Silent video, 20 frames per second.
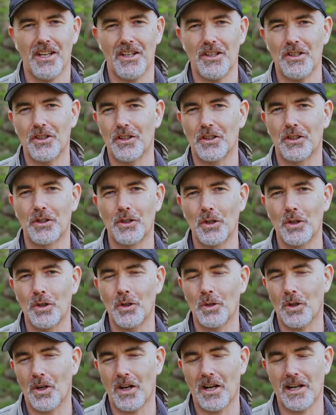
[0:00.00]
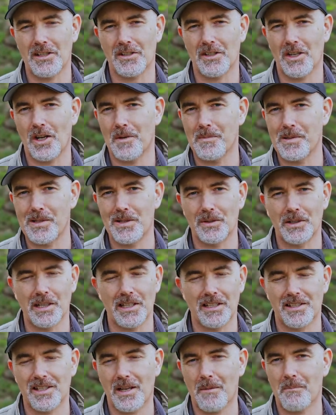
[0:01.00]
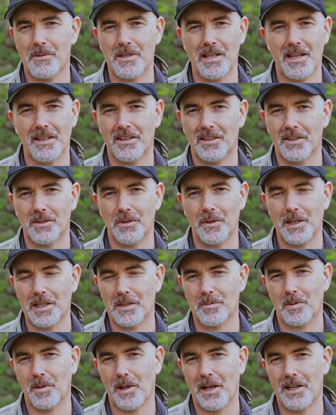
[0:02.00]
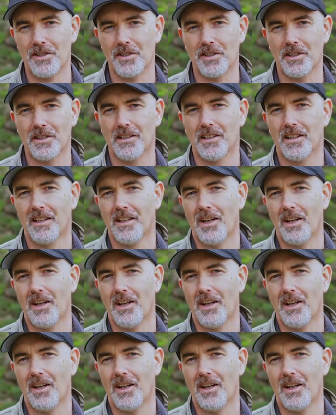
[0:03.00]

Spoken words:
You could Google ISO, but you'll get some technical explanation.